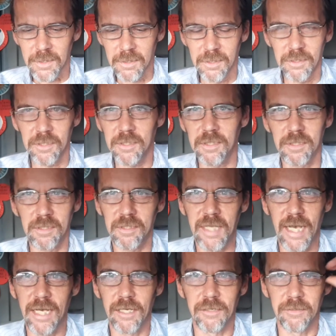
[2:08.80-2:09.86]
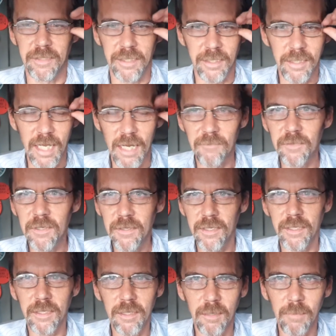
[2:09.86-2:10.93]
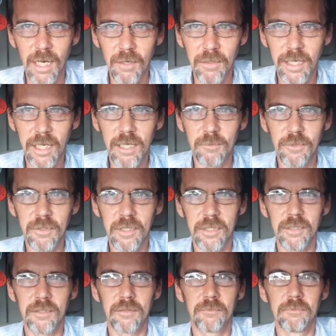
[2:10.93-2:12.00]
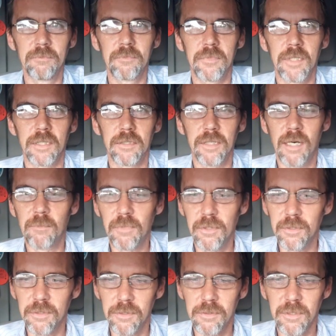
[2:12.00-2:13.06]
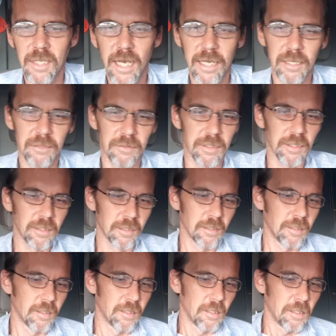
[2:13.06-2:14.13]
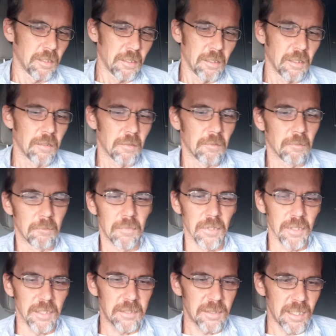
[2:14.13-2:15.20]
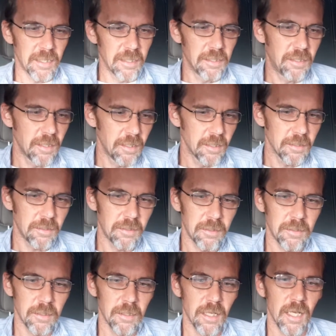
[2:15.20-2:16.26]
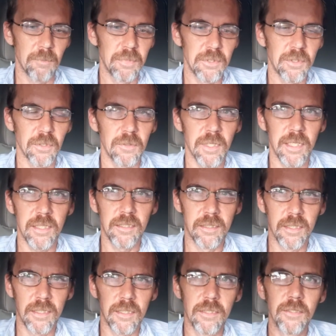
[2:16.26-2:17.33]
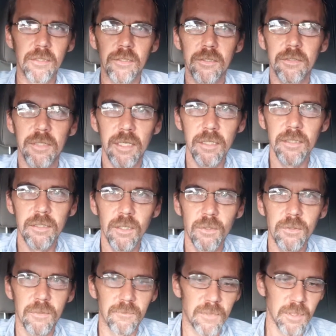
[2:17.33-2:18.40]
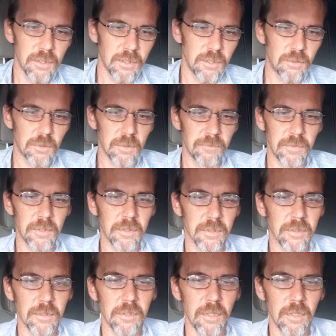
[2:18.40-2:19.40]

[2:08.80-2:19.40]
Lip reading: Just a staggering. Everything about Animal Kingdom, the numbers are staggering. But let's get into this. Episode 18, your daily dose of Disney trivia,